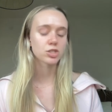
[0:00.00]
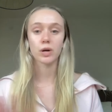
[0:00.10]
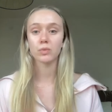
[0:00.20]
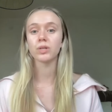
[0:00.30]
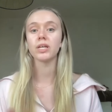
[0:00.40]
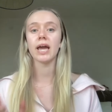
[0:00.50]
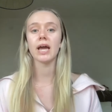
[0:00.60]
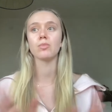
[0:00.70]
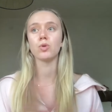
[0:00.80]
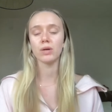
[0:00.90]
So I really
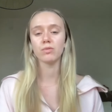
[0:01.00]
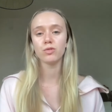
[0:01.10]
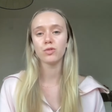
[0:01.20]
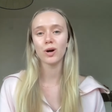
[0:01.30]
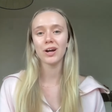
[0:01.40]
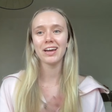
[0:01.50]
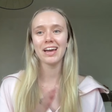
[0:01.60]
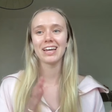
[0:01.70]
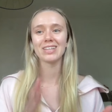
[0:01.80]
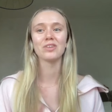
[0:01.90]
am grateful for it.
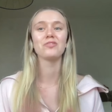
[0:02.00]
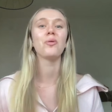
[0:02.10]
And I look